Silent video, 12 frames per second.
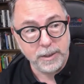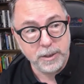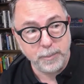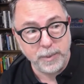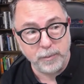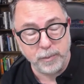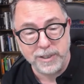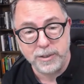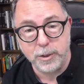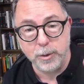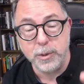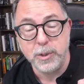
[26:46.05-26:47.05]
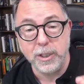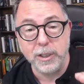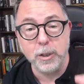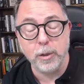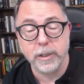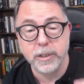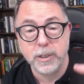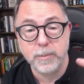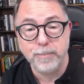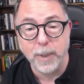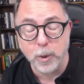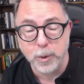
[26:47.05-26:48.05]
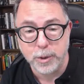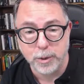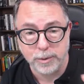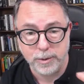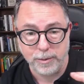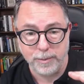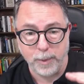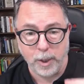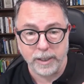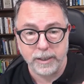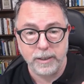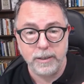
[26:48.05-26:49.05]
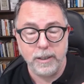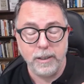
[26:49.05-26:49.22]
to be reducing your exposure to the market,